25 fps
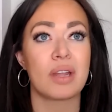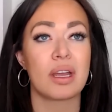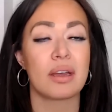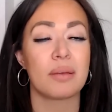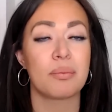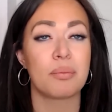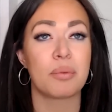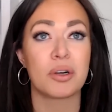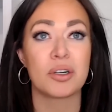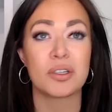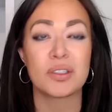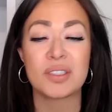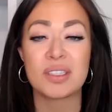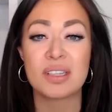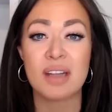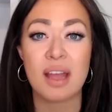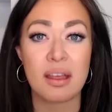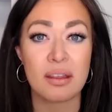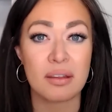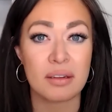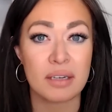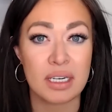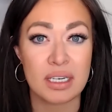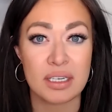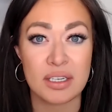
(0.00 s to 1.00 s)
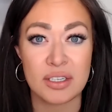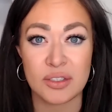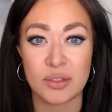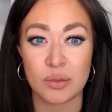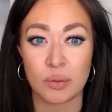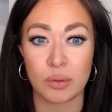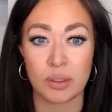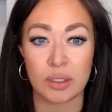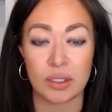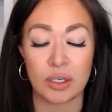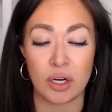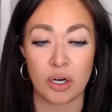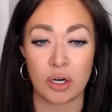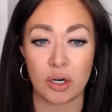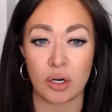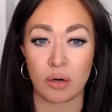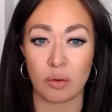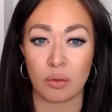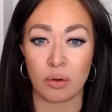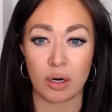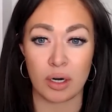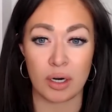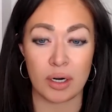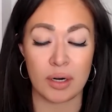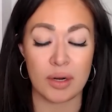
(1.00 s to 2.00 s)
a personality disorder
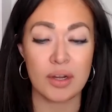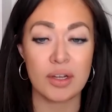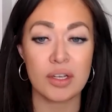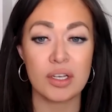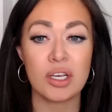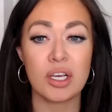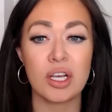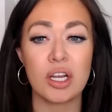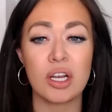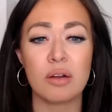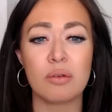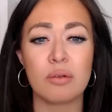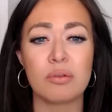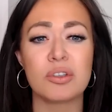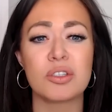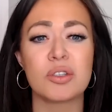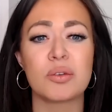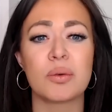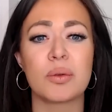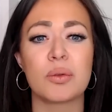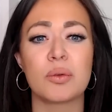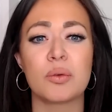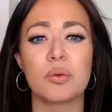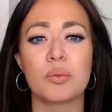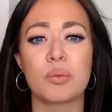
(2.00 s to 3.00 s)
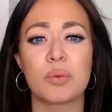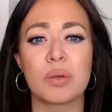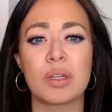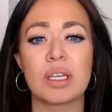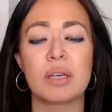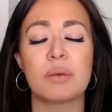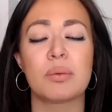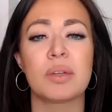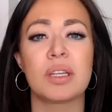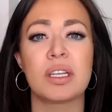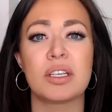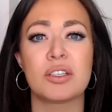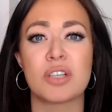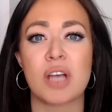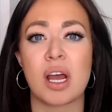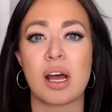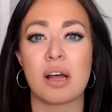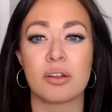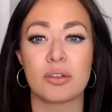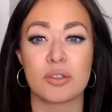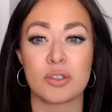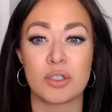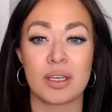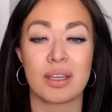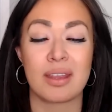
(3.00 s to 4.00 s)
or you know just going through really really
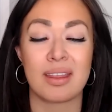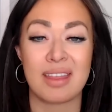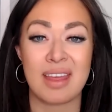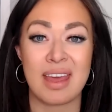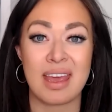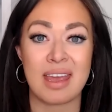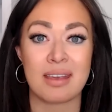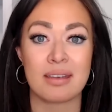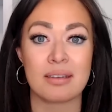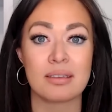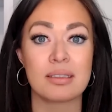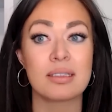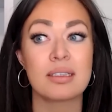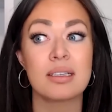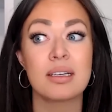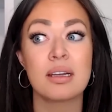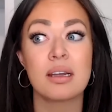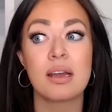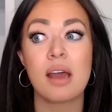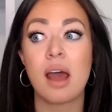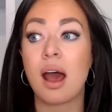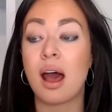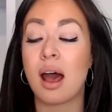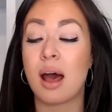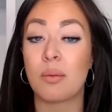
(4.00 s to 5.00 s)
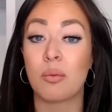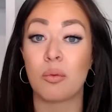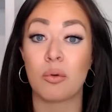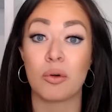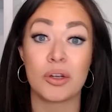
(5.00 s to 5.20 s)
challenging things um,